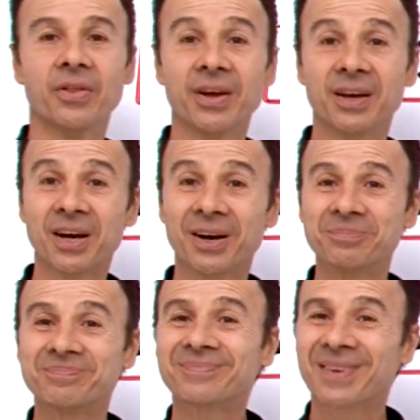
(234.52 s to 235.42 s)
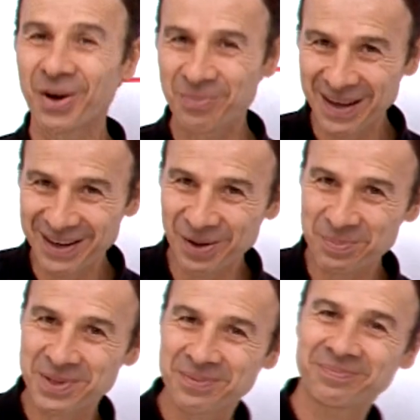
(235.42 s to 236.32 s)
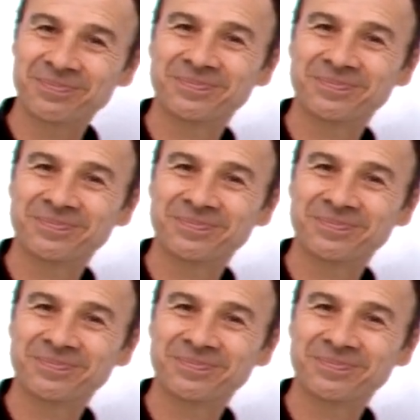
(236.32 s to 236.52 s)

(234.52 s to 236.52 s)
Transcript: There you go. Hope that helps.